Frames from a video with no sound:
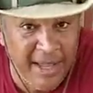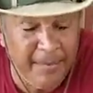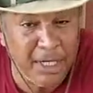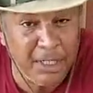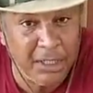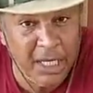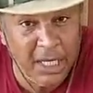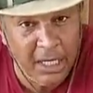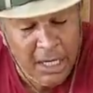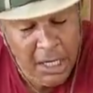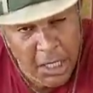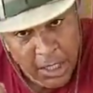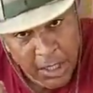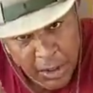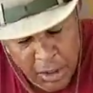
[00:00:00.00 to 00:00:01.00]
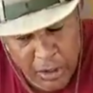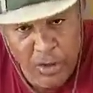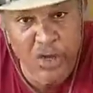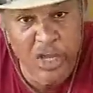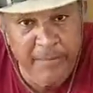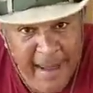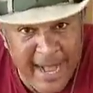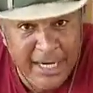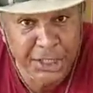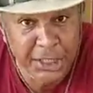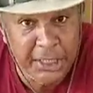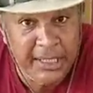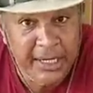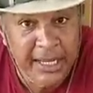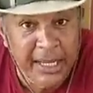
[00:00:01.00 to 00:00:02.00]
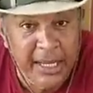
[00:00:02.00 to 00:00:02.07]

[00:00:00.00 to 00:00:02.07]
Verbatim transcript: But could you imagine